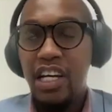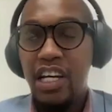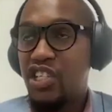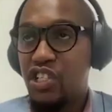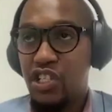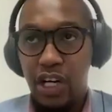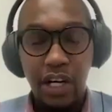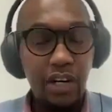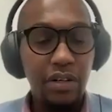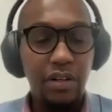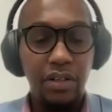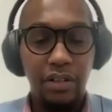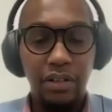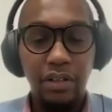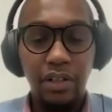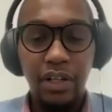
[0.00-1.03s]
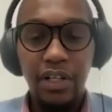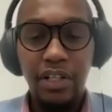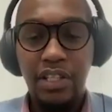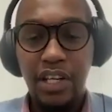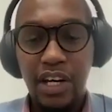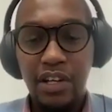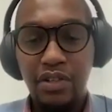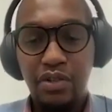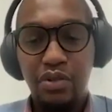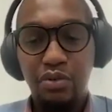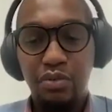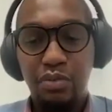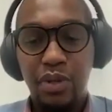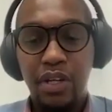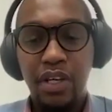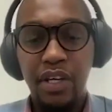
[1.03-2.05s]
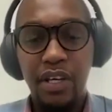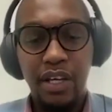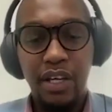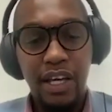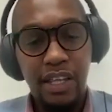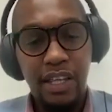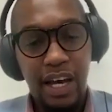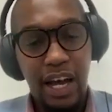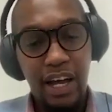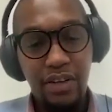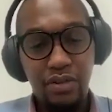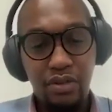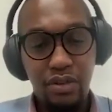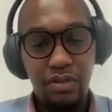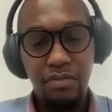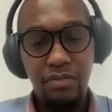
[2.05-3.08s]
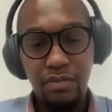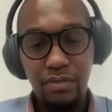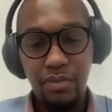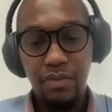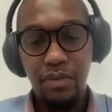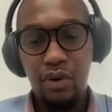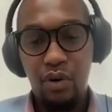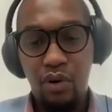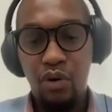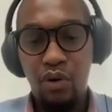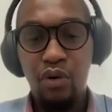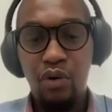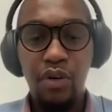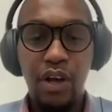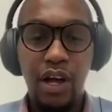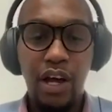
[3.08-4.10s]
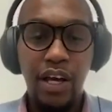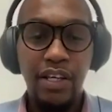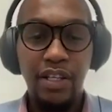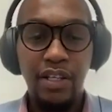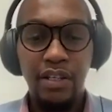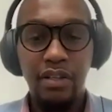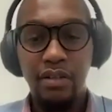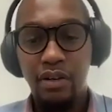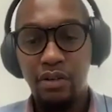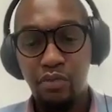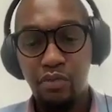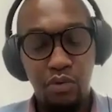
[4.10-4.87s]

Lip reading: in general tend to be either Eskom or a